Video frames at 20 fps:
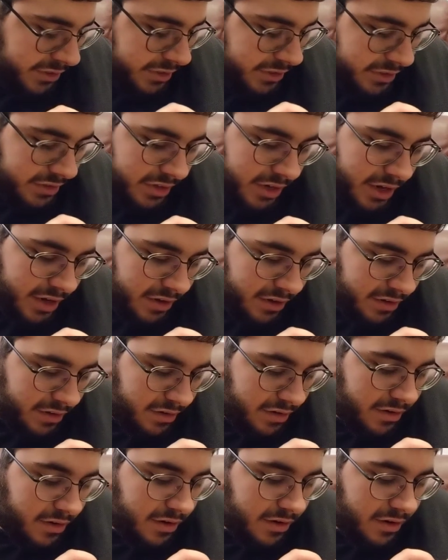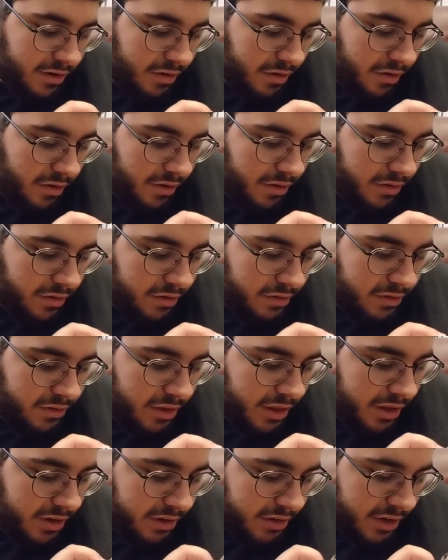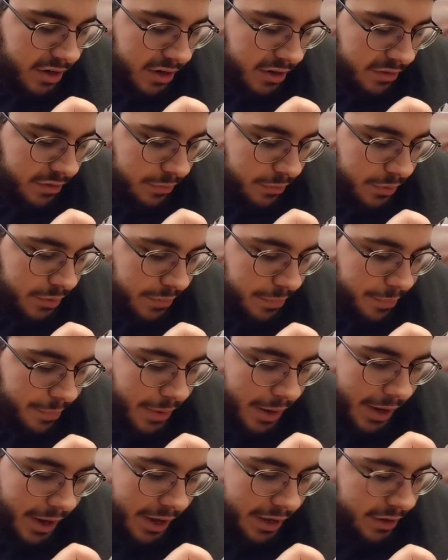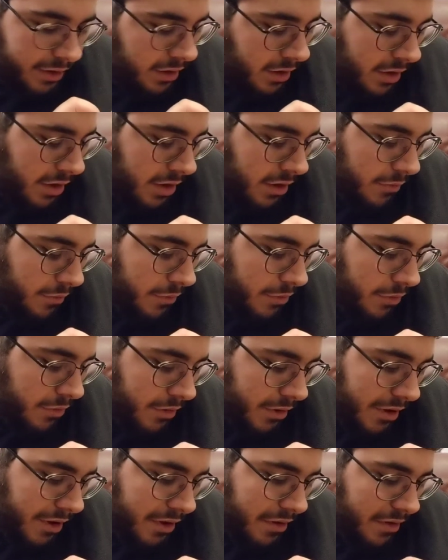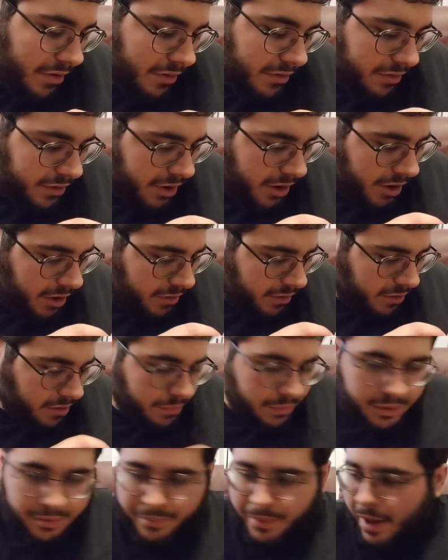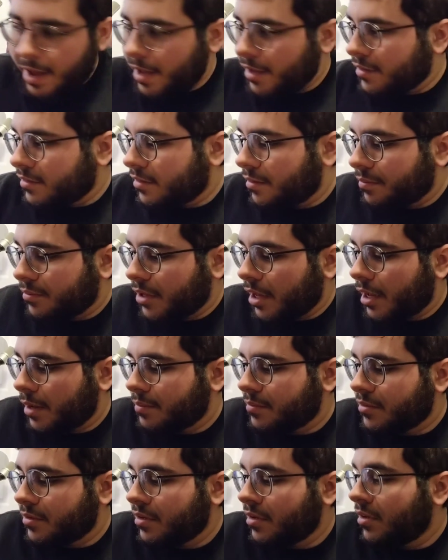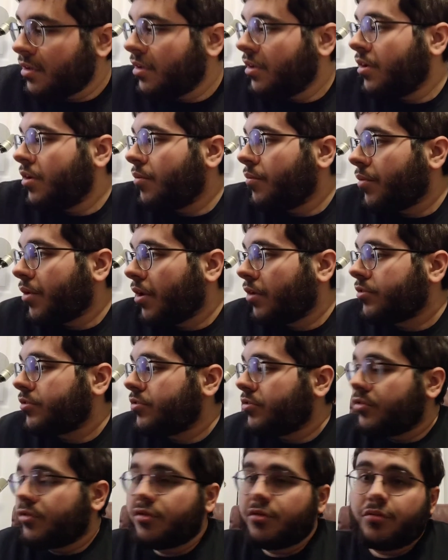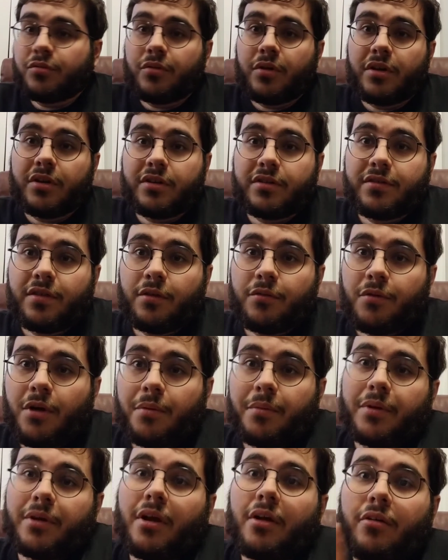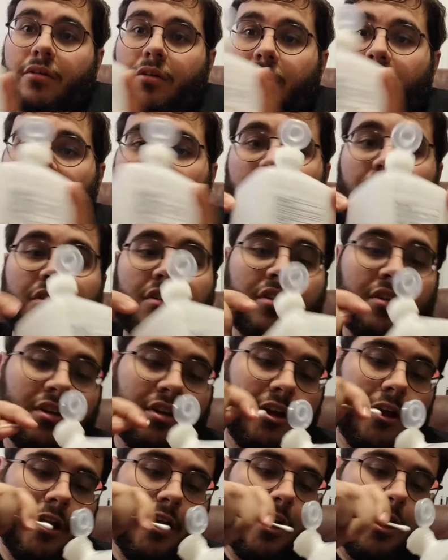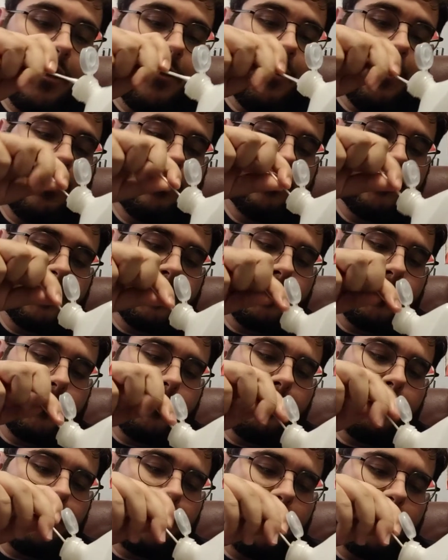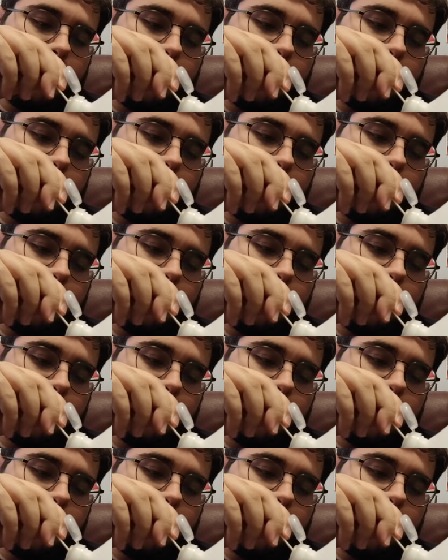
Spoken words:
It's not that terribly bad. When they're not terribly bad, sometimes what I'll just do is the rubbing alcohol, and I'll show you